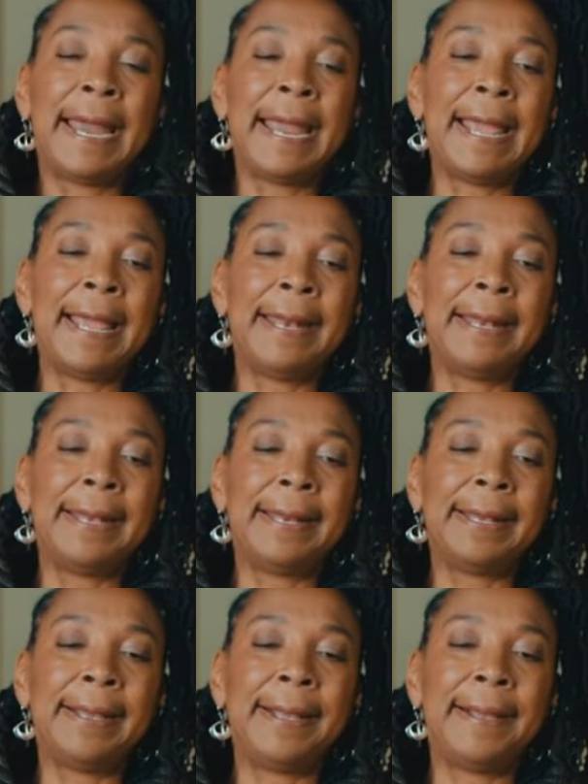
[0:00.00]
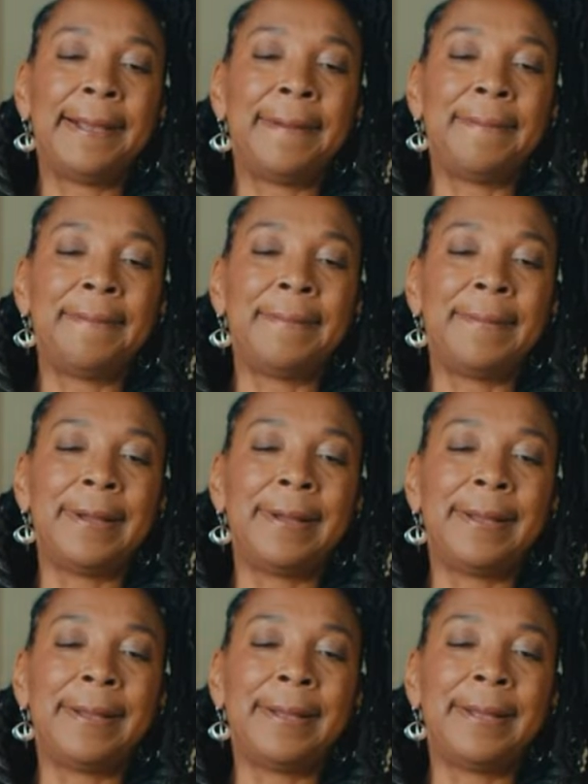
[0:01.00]
And um,
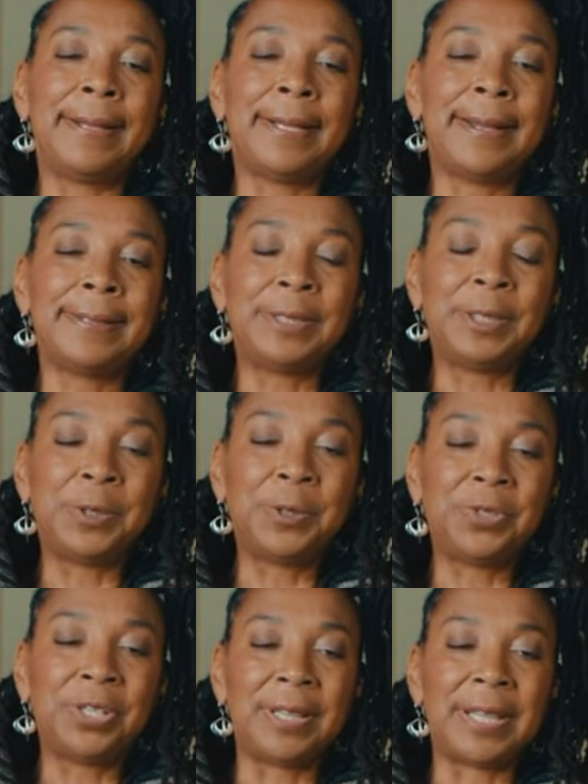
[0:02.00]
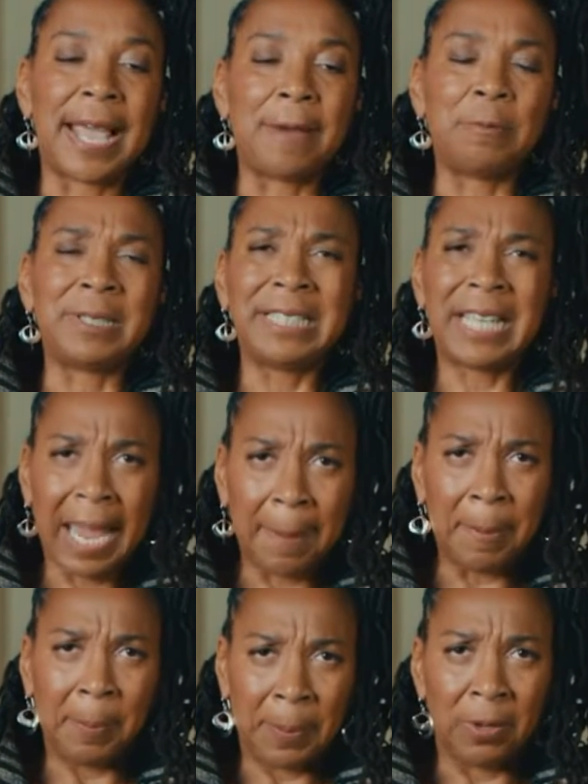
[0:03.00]
a, a constitution that was
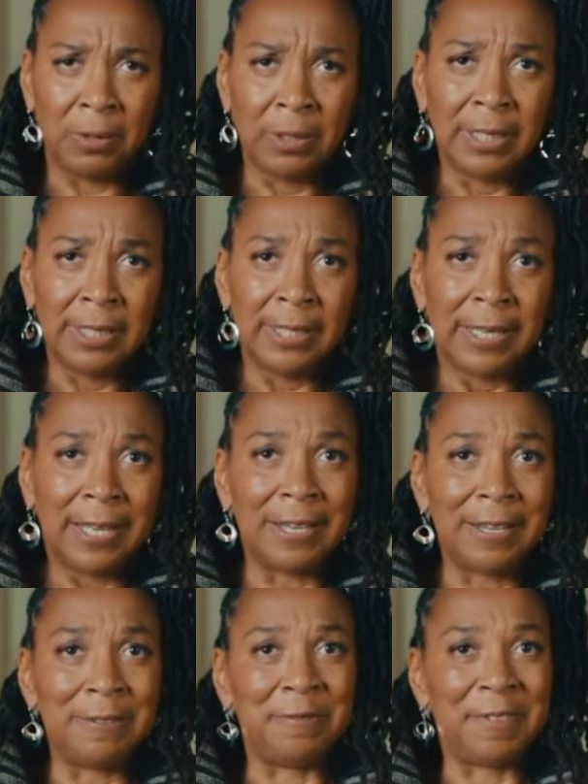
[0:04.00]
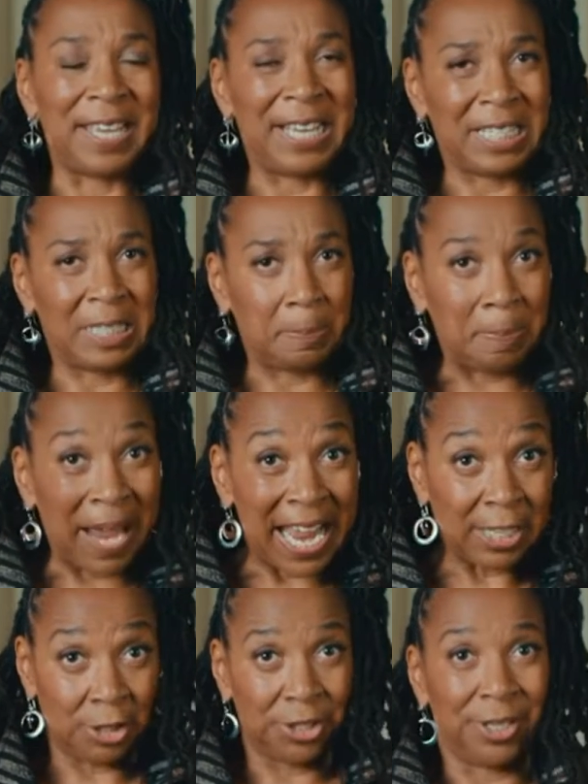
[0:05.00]
capable of
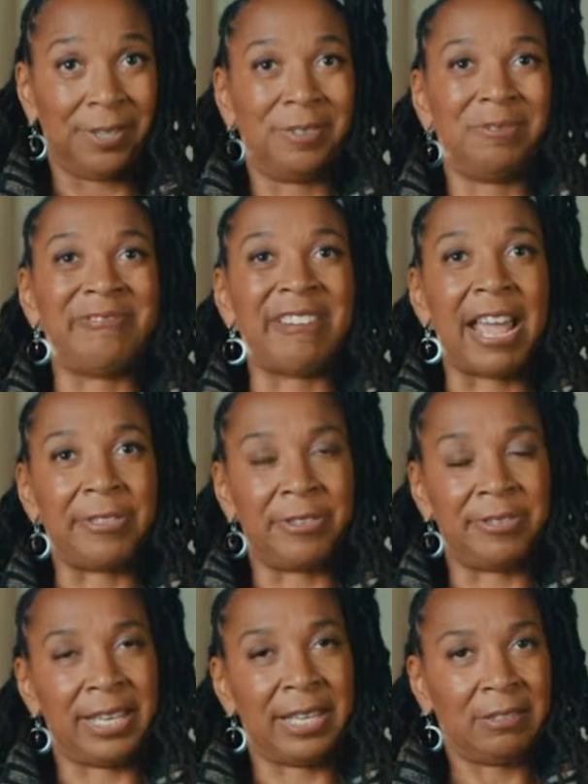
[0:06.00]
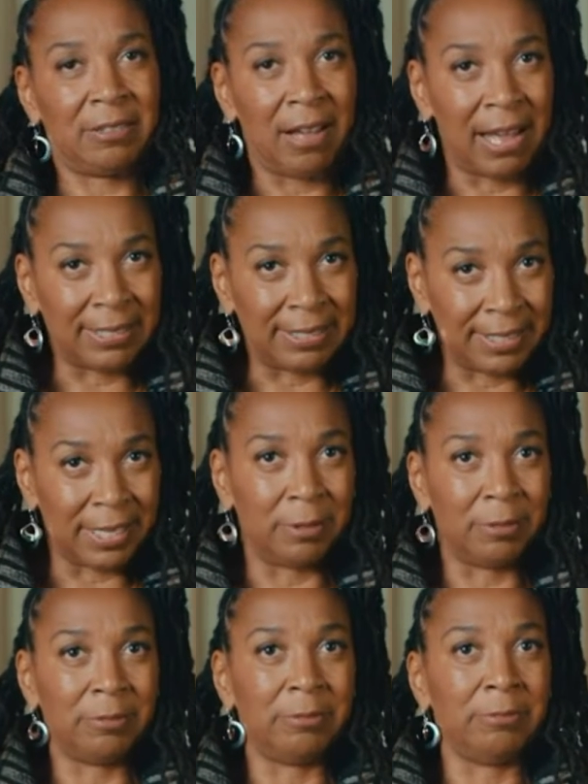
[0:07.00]
expansion rather than
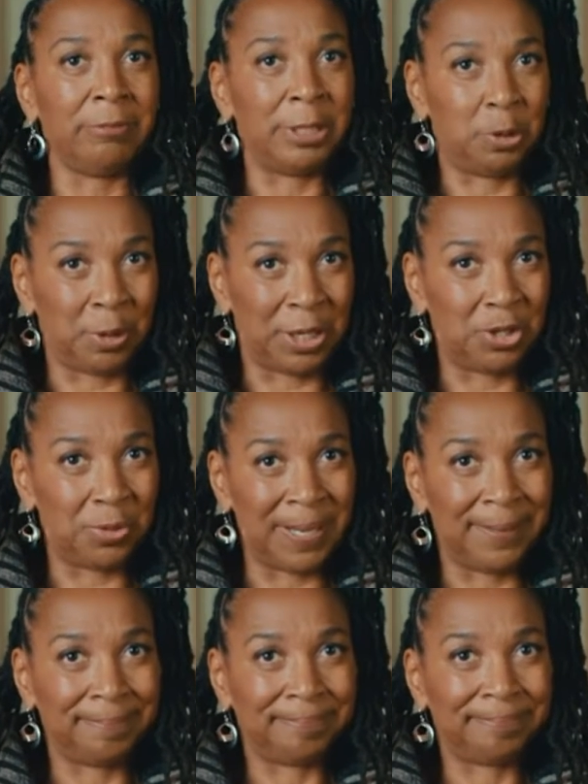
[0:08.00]
constant retrenchment.